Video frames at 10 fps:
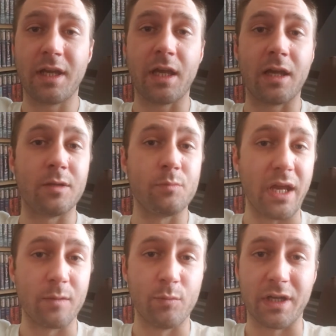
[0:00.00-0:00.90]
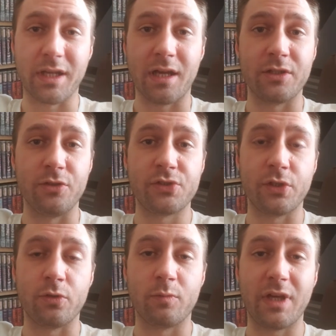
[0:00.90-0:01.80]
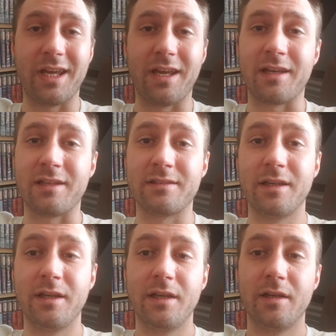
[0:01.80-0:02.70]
and making money on YouTube and